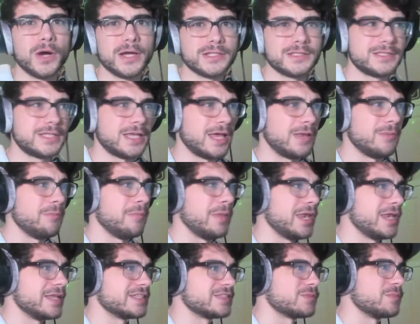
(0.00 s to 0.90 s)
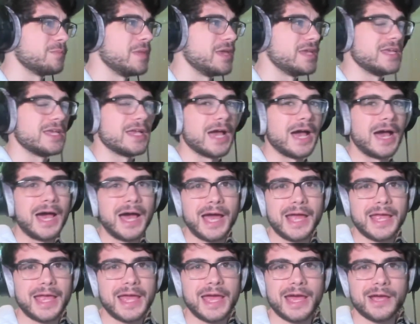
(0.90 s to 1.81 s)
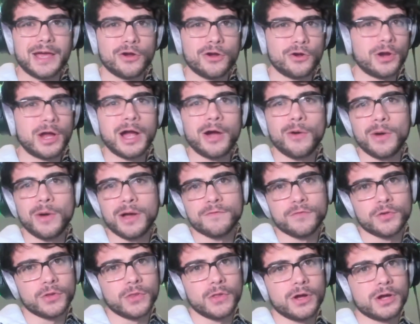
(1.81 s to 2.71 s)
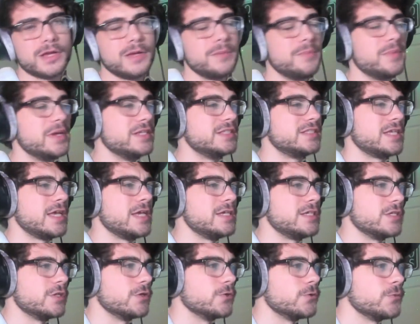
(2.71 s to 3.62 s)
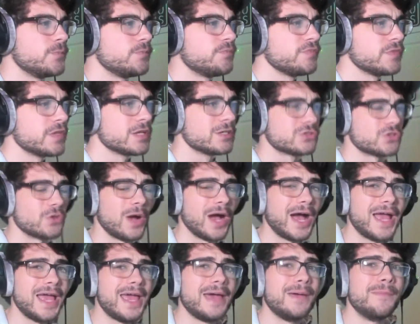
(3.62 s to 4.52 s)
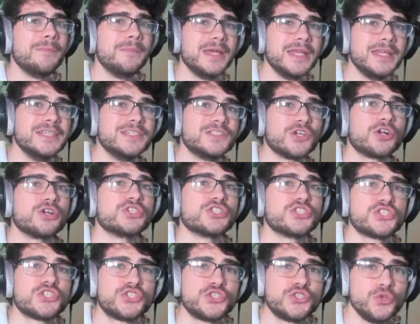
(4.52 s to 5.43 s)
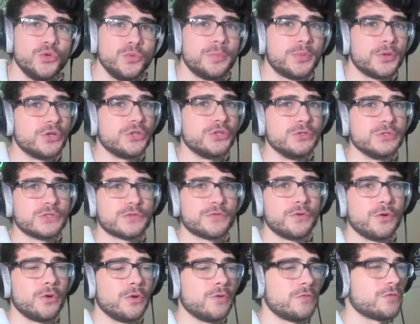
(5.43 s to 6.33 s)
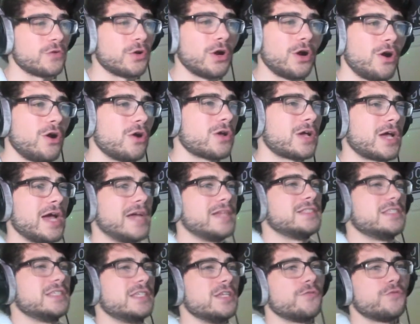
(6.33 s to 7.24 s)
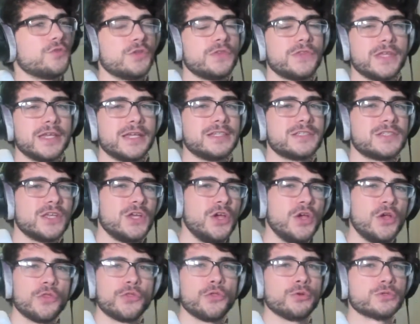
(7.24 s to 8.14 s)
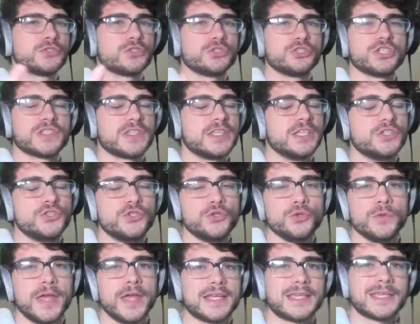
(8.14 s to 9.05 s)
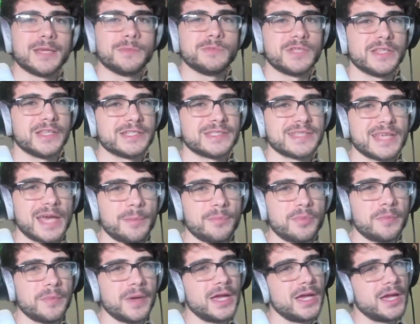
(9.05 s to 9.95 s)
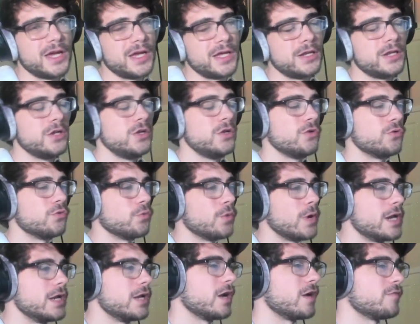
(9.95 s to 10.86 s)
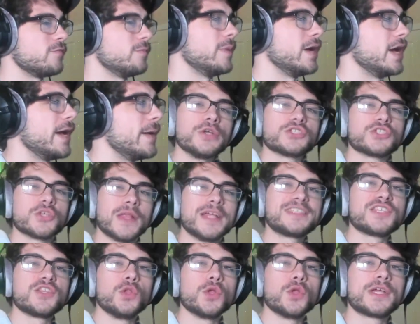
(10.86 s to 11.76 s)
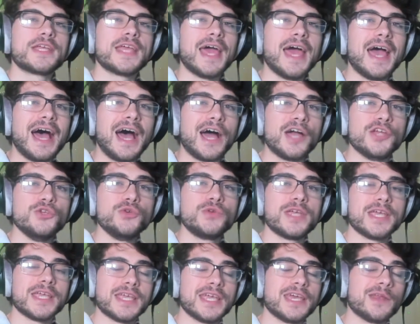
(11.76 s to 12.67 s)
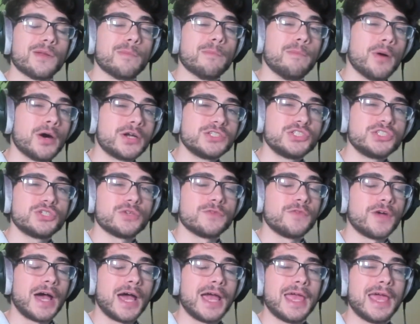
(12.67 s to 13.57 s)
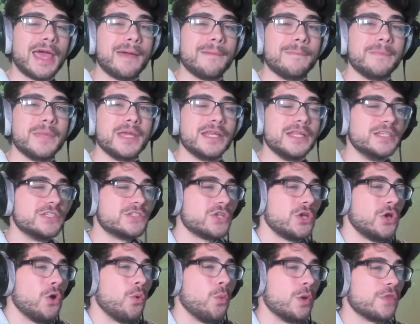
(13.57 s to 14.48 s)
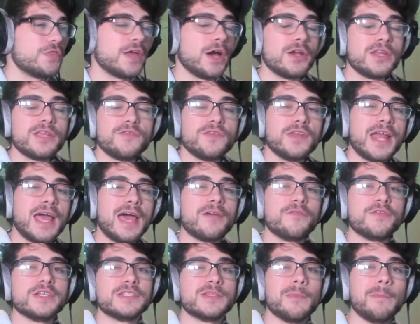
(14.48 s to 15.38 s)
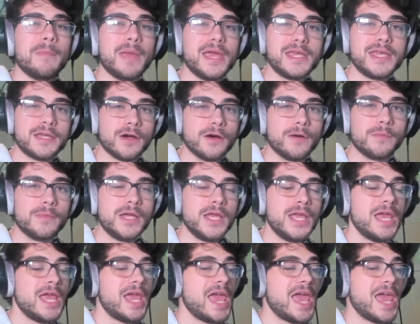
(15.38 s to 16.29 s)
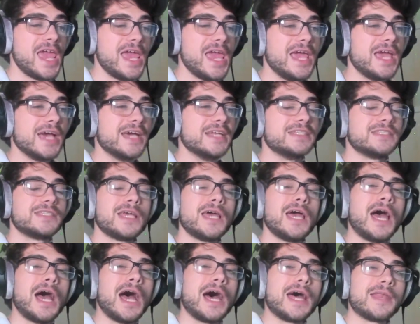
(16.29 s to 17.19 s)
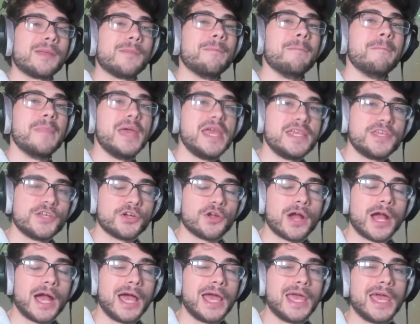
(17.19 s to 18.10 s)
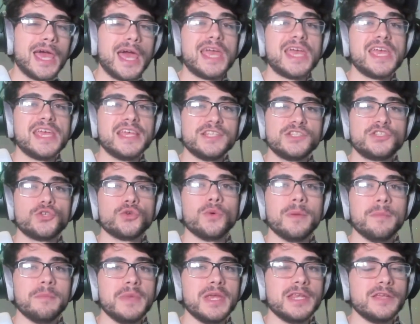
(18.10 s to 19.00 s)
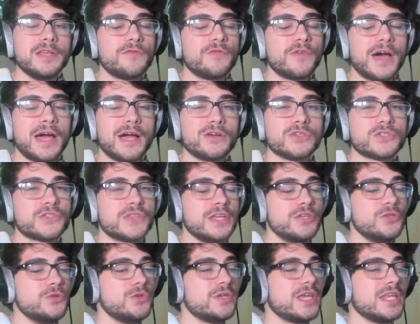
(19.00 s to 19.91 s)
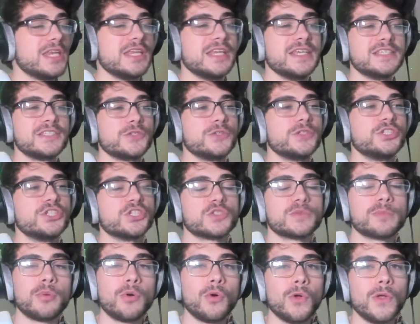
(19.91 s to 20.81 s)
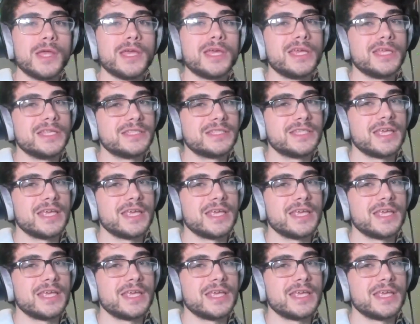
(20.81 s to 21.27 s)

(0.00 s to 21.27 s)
10 minutes making a hi-hat or however long it may take you. So HiHat Midis are super useful for all kinds of different things. Those are just the two that came to the top of my head right off bat. So let's look at how you can get a bunch of HiHat Midis without even having to make them, and how to make your hi-hat into a MIDI file so that you can easily just pull it into